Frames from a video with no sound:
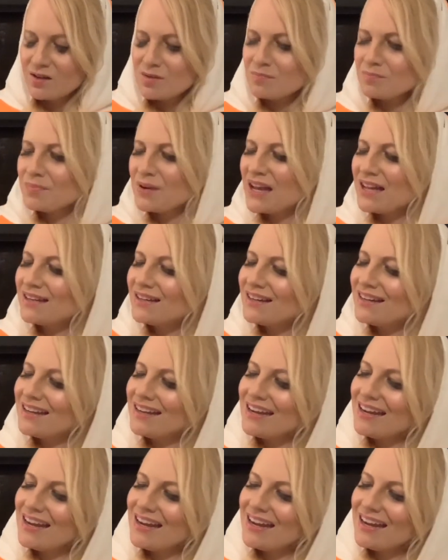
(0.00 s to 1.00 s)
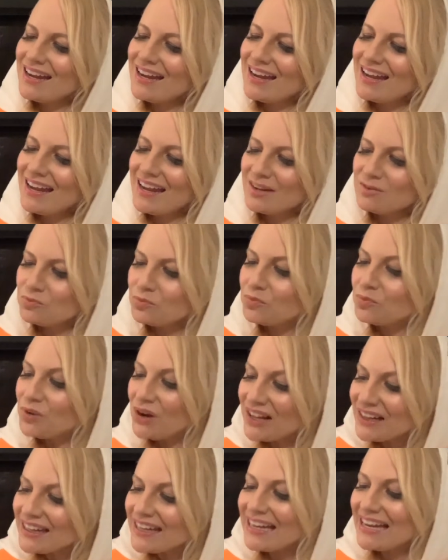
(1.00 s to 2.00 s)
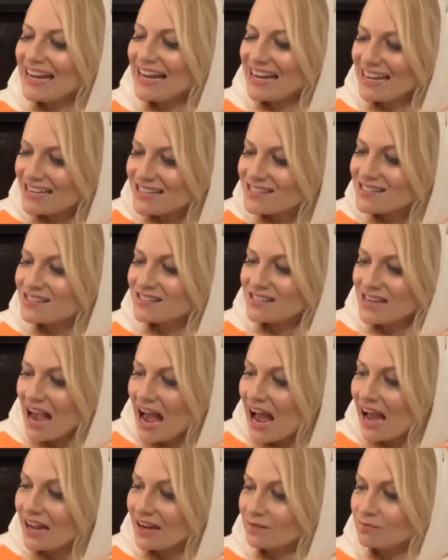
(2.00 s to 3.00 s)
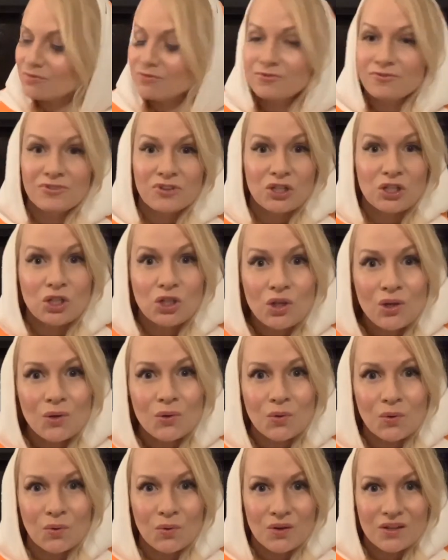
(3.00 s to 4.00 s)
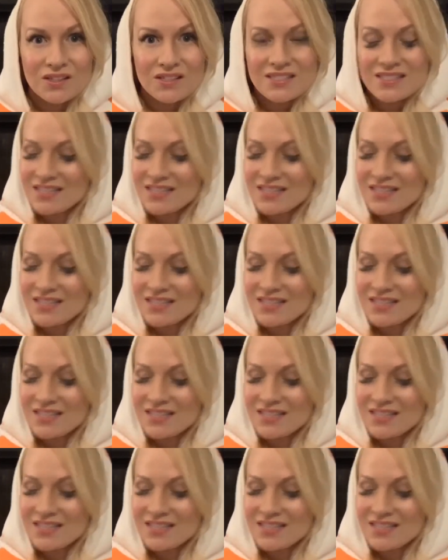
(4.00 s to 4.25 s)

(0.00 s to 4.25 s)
but it really is time for you